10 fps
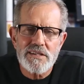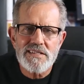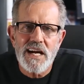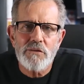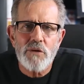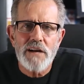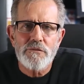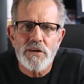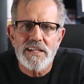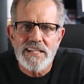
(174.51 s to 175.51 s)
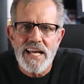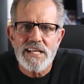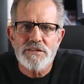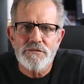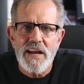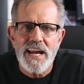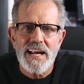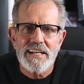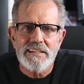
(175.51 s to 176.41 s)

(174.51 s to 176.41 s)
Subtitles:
is not right for an engaged fan,